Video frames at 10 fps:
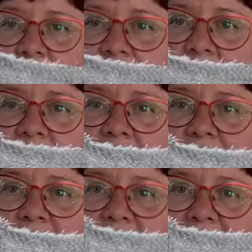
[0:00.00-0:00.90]
don't
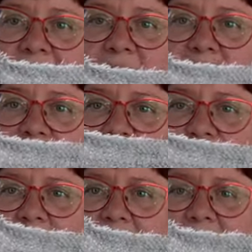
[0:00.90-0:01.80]
know yet.
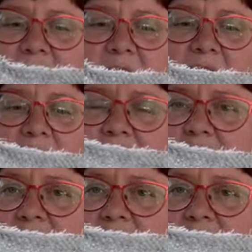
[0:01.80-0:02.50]
Maybe